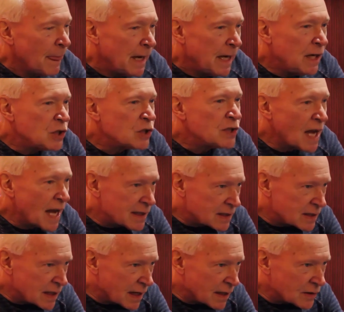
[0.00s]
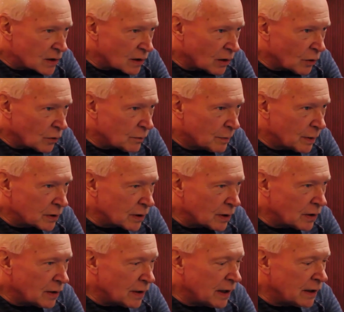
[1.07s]
each set stands alone, but
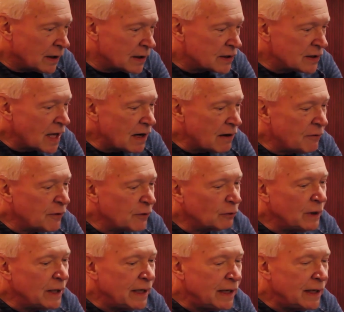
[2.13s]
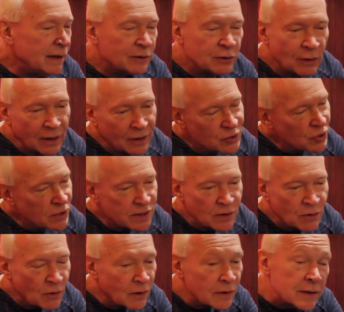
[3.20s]
they're in a set of three trilogies,
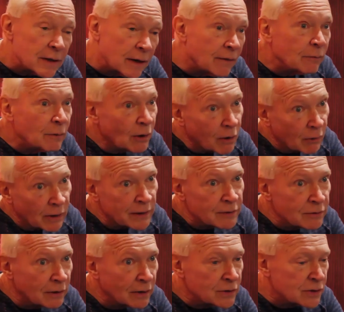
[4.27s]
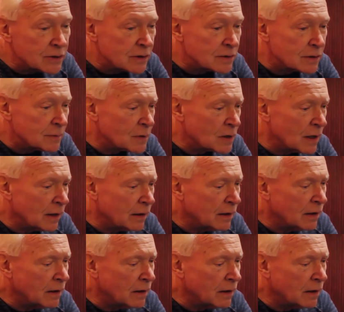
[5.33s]
of course. We all write trilogies, it seems like.